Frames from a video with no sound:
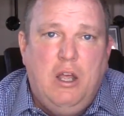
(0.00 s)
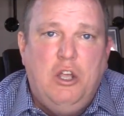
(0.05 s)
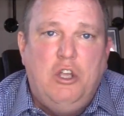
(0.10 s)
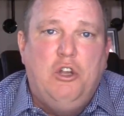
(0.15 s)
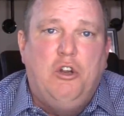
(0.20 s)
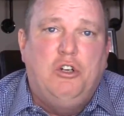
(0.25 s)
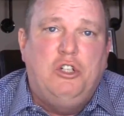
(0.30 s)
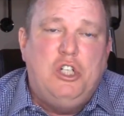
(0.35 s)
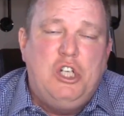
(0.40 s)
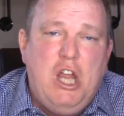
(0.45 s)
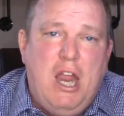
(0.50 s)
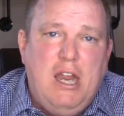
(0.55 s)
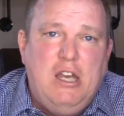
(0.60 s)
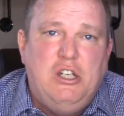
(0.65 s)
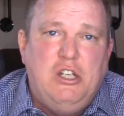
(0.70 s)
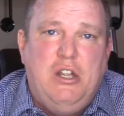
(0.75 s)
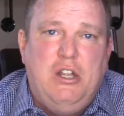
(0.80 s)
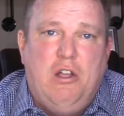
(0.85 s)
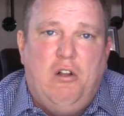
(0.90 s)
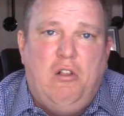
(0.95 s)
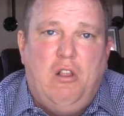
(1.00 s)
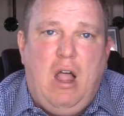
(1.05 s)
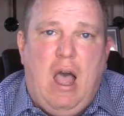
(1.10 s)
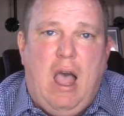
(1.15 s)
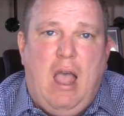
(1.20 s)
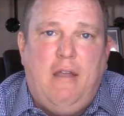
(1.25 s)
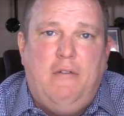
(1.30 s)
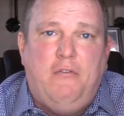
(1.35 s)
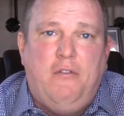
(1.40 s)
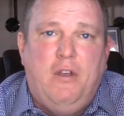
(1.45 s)
You're changing their
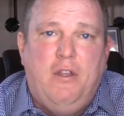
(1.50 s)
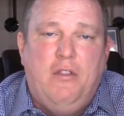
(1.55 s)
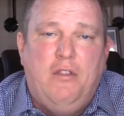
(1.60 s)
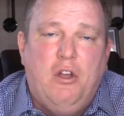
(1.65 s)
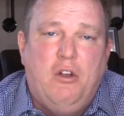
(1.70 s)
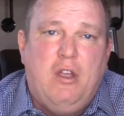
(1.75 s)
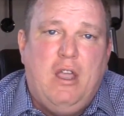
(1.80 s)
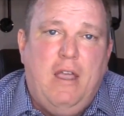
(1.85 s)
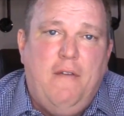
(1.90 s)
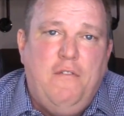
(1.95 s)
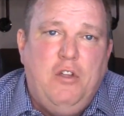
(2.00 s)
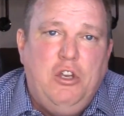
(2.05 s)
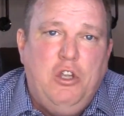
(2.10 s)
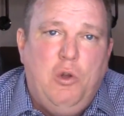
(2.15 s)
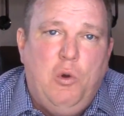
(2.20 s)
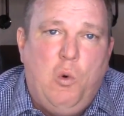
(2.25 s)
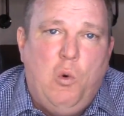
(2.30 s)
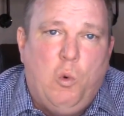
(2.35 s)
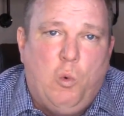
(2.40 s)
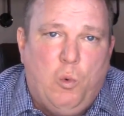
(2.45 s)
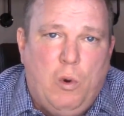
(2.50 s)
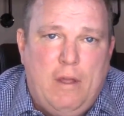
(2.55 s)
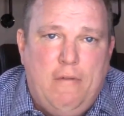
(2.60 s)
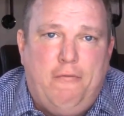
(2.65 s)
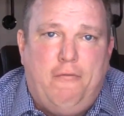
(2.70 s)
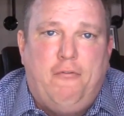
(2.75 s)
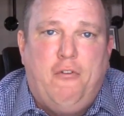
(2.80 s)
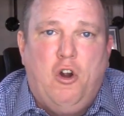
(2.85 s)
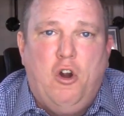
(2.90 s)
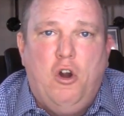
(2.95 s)
life. They're giving you
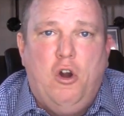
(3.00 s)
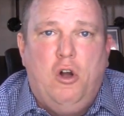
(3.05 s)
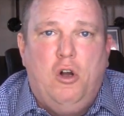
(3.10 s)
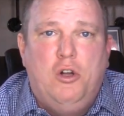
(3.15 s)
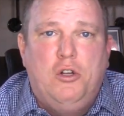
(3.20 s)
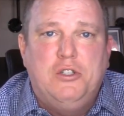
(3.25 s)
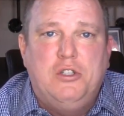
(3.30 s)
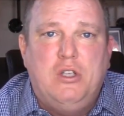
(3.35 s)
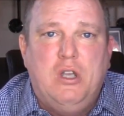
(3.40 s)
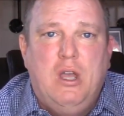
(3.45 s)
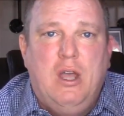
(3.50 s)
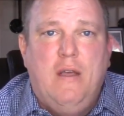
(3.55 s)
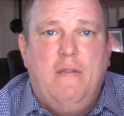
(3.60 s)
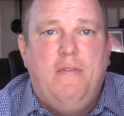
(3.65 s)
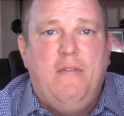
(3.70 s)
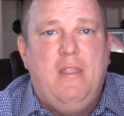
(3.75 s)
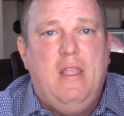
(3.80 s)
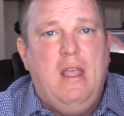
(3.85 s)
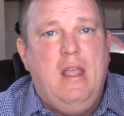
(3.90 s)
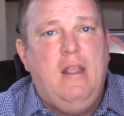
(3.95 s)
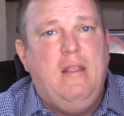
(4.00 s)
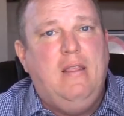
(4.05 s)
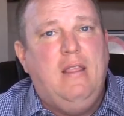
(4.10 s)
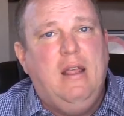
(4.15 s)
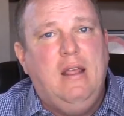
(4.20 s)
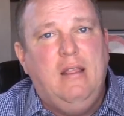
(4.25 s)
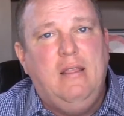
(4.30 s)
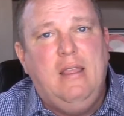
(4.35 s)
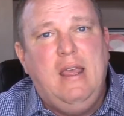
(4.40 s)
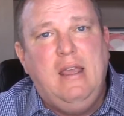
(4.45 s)
referrals.
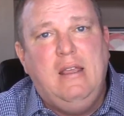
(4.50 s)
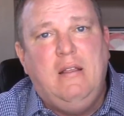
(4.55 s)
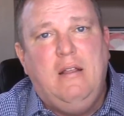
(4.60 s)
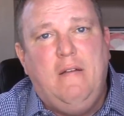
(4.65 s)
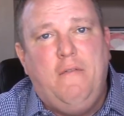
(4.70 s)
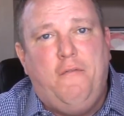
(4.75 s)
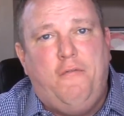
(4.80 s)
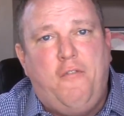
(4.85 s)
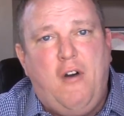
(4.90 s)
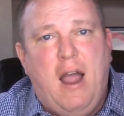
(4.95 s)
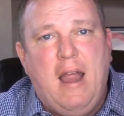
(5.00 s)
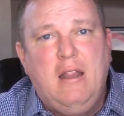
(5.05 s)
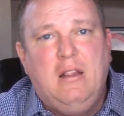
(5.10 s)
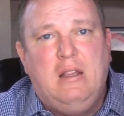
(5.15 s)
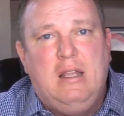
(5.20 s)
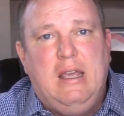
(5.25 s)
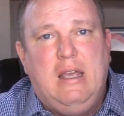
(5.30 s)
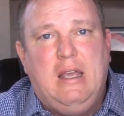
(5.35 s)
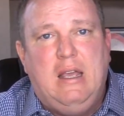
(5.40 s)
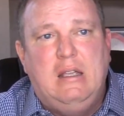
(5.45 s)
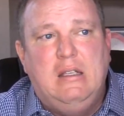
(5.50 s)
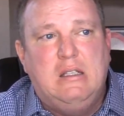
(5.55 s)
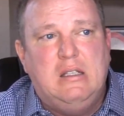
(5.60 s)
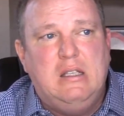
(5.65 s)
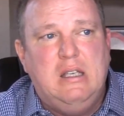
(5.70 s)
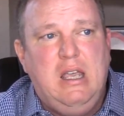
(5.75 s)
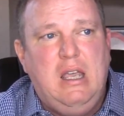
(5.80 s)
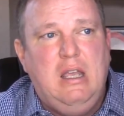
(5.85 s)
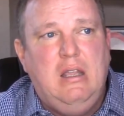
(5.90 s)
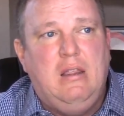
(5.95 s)
They finally can
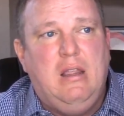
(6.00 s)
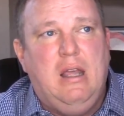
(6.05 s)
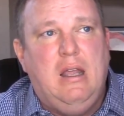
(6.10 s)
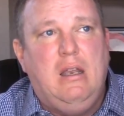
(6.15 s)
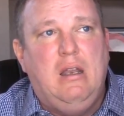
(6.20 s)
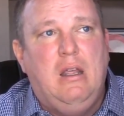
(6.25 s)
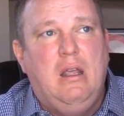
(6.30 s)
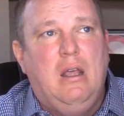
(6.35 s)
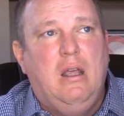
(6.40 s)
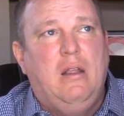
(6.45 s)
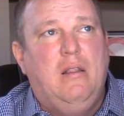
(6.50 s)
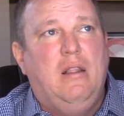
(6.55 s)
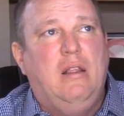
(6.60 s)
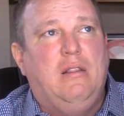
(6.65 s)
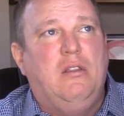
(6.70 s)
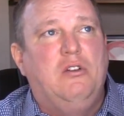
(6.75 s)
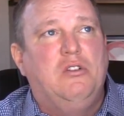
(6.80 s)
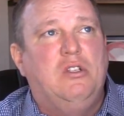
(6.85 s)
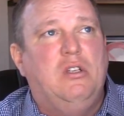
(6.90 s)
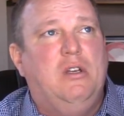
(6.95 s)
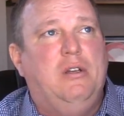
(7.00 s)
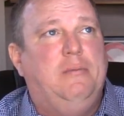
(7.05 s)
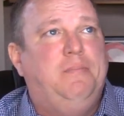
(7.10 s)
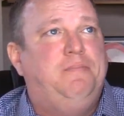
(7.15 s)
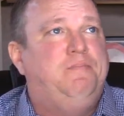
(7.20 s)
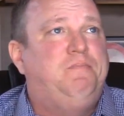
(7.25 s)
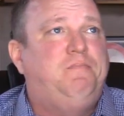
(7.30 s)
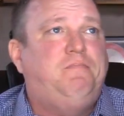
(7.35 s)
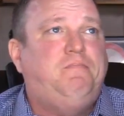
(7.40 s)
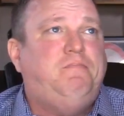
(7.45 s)
see that there's a
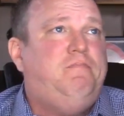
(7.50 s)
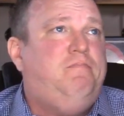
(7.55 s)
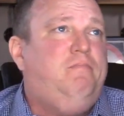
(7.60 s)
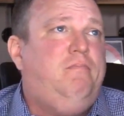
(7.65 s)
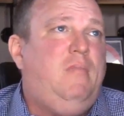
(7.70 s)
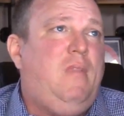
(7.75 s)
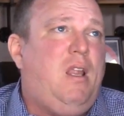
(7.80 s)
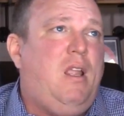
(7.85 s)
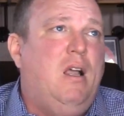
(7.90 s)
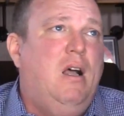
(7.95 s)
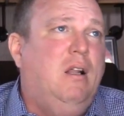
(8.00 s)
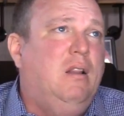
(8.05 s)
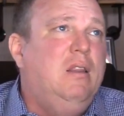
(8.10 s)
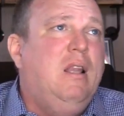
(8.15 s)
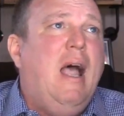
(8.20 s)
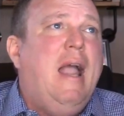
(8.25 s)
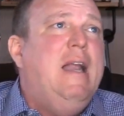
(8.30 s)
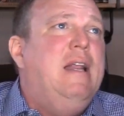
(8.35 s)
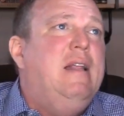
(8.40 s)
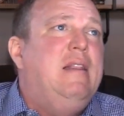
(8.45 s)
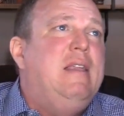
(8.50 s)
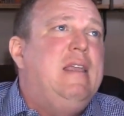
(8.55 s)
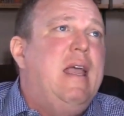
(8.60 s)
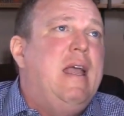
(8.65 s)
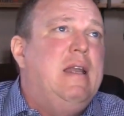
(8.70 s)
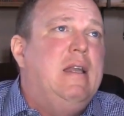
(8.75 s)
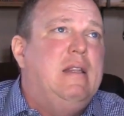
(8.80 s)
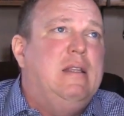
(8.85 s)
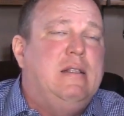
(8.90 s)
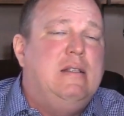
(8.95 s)
light at the
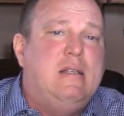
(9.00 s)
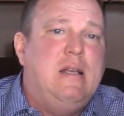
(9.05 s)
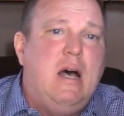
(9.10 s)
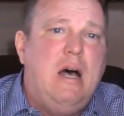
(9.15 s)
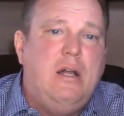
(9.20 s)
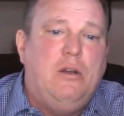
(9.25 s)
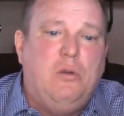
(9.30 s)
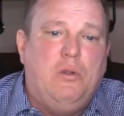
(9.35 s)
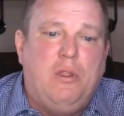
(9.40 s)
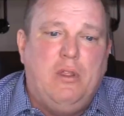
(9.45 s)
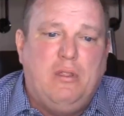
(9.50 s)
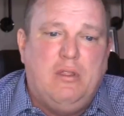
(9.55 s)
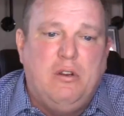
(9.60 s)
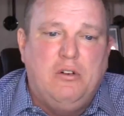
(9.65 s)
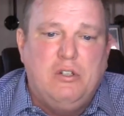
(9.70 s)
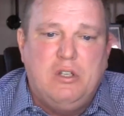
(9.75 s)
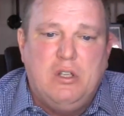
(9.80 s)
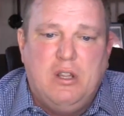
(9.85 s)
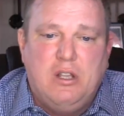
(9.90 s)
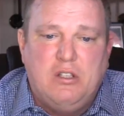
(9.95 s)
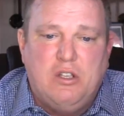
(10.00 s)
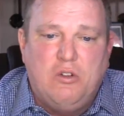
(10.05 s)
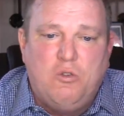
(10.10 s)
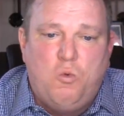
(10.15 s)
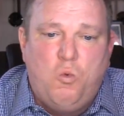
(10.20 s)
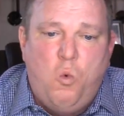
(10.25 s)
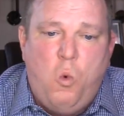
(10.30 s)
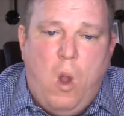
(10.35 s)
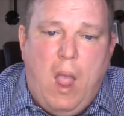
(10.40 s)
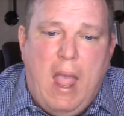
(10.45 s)
end of the tunnel, that there's a
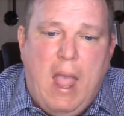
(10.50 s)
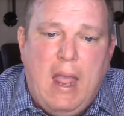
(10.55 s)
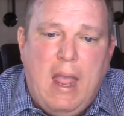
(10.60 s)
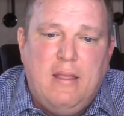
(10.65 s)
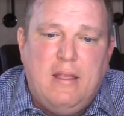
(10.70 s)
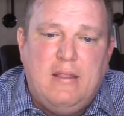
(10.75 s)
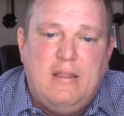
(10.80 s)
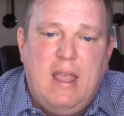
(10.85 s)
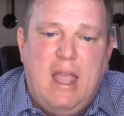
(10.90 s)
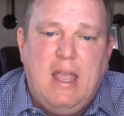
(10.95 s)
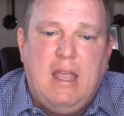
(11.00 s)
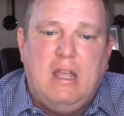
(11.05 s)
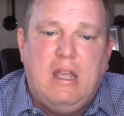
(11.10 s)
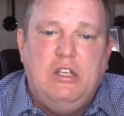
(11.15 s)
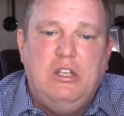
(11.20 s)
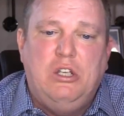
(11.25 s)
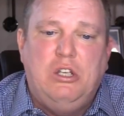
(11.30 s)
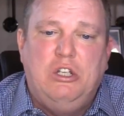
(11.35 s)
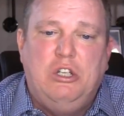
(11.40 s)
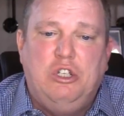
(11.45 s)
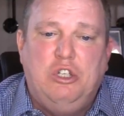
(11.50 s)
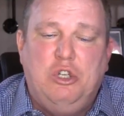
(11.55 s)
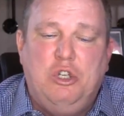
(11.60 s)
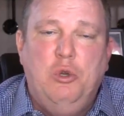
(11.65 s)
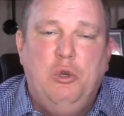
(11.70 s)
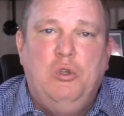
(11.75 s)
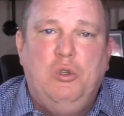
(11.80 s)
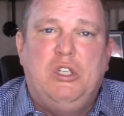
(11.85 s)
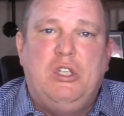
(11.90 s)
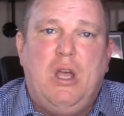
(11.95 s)
way that they can
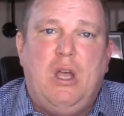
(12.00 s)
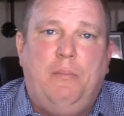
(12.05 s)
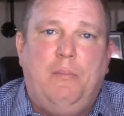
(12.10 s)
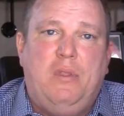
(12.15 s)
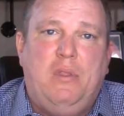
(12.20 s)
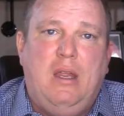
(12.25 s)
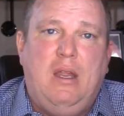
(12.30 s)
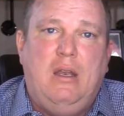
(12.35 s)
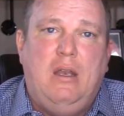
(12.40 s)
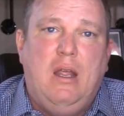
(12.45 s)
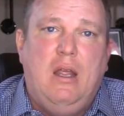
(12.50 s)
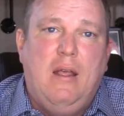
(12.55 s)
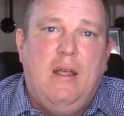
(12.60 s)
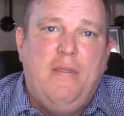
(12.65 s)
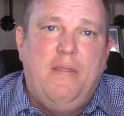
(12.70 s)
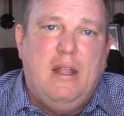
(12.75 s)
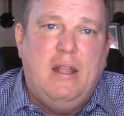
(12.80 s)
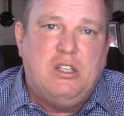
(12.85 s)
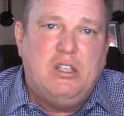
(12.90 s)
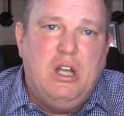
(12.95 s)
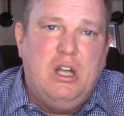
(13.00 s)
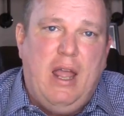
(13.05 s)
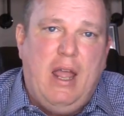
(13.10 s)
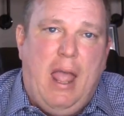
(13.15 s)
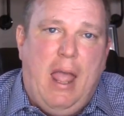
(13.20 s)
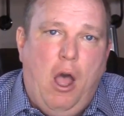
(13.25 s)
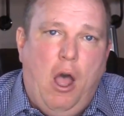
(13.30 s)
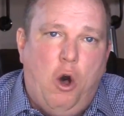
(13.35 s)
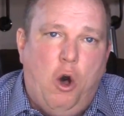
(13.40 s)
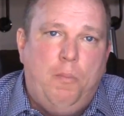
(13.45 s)
do something that's going to
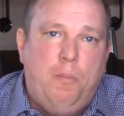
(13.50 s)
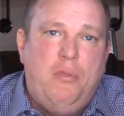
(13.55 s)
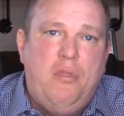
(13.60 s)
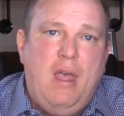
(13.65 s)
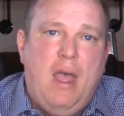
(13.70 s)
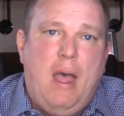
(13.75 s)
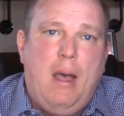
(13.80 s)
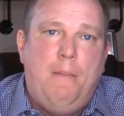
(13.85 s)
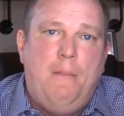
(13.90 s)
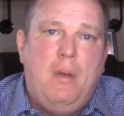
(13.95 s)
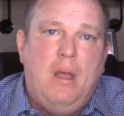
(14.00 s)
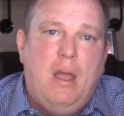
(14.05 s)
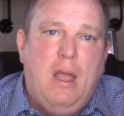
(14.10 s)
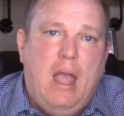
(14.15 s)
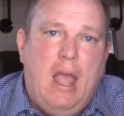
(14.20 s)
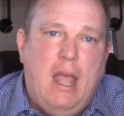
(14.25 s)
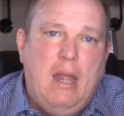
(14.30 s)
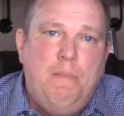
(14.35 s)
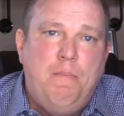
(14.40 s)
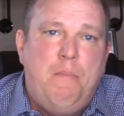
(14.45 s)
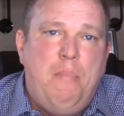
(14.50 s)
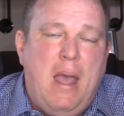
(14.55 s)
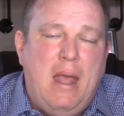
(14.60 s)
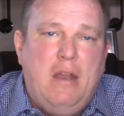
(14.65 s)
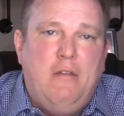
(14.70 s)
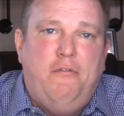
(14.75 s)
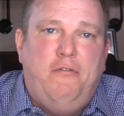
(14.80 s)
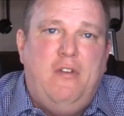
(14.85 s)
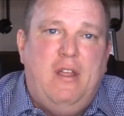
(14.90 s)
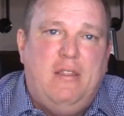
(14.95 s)
help them and
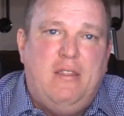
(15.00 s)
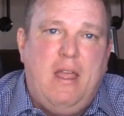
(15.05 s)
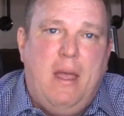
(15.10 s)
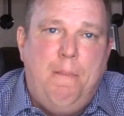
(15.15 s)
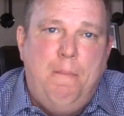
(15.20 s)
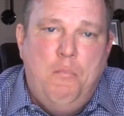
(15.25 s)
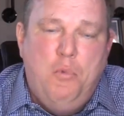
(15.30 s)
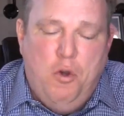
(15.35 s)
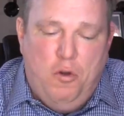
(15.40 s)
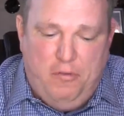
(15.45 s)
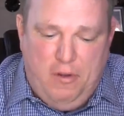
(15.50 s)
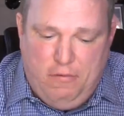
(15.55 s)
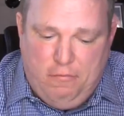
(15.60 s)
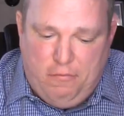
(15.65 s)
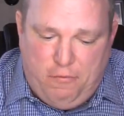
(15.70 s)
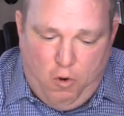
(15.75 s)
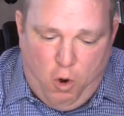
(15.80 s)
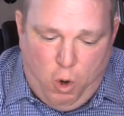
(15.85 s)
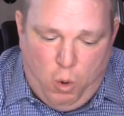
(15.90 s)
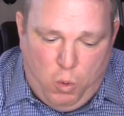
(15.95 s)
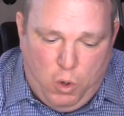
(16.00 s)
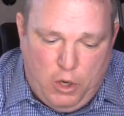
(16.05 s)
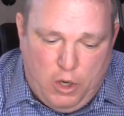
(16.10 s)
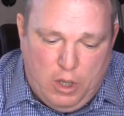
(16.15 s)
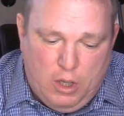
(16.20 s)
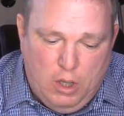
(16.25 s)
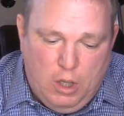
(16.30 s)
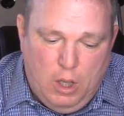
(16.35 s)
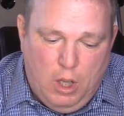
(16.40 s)
benefit them moving forward.